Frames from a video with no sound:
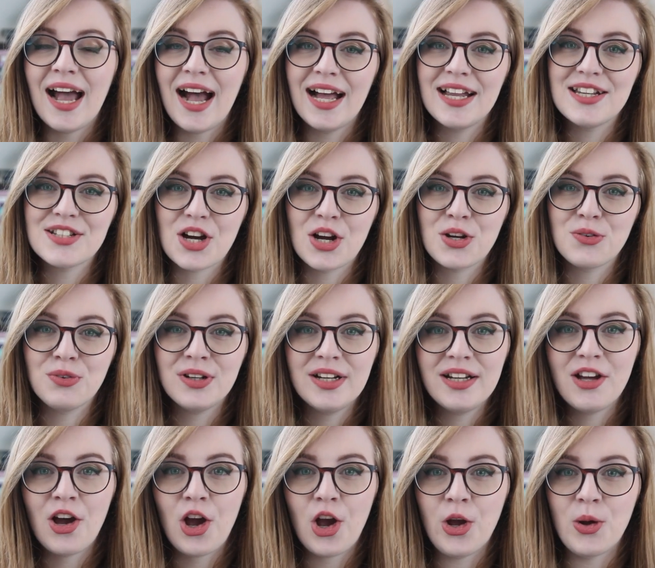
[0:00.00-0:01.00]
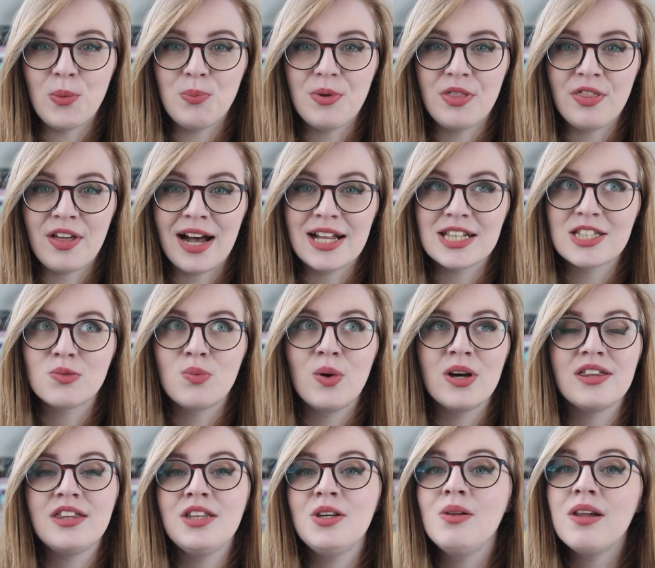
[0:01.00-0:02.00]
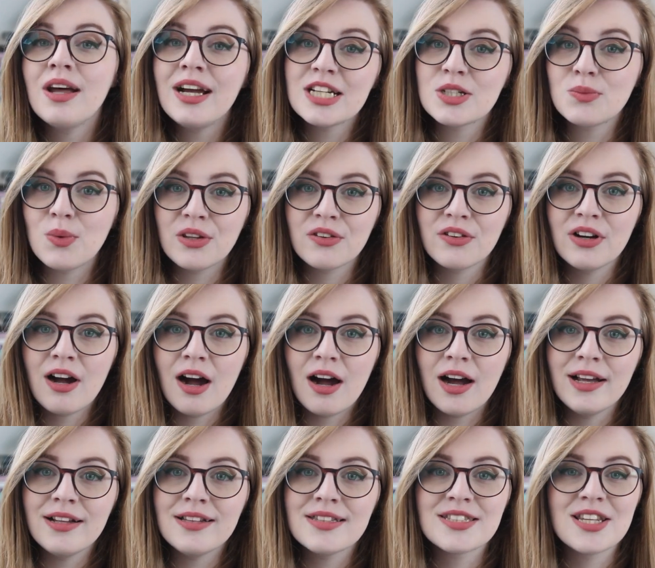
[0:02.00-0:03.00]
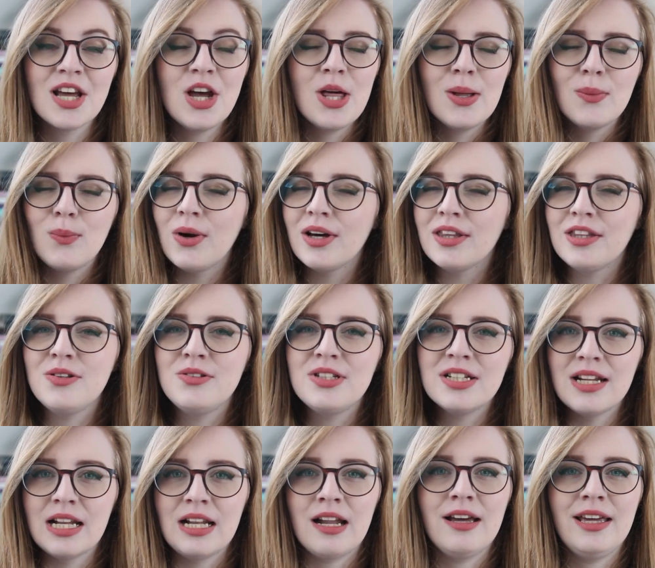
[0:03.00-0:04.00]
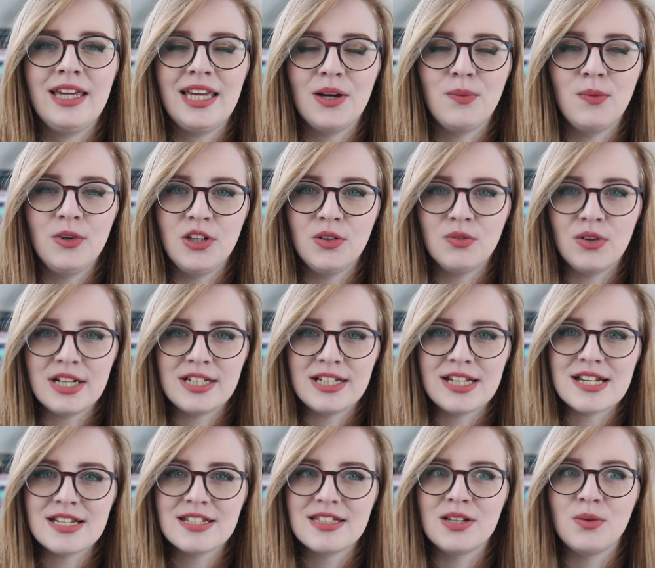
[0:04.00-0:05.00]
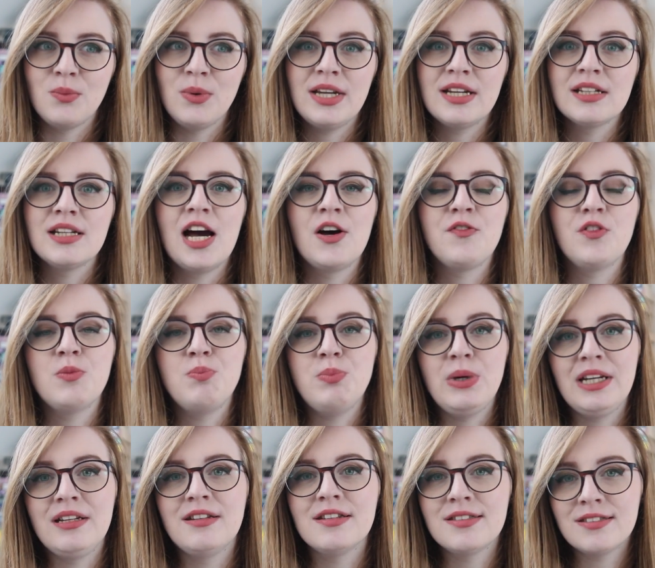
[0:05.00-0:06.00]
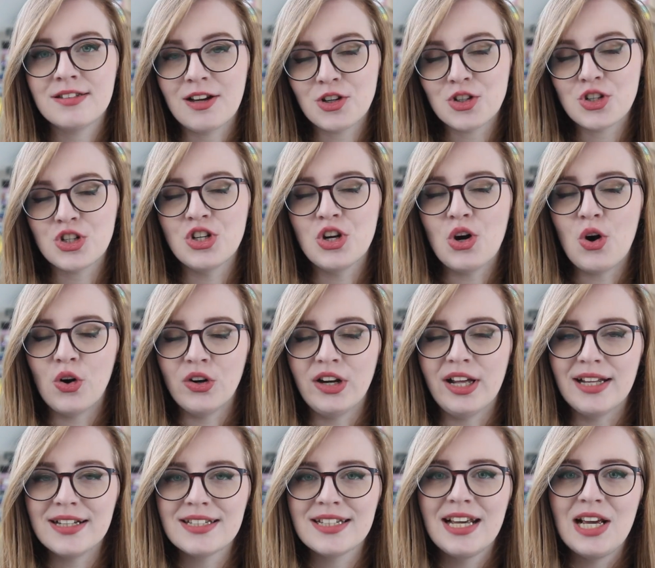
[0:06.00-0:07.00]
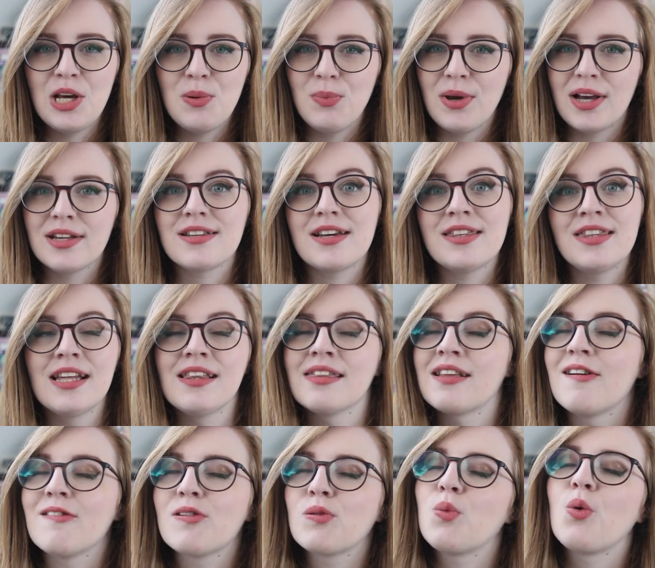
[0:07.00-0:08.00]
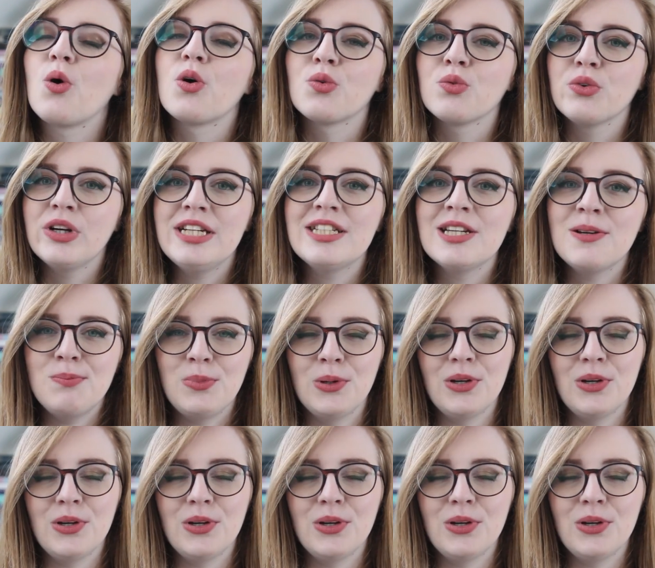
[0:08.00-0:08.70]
And I really hope that whether you liked Wuthering Heights, whether you didn't like it when you read it, that we could have a big discussion on it, because I think that's what reading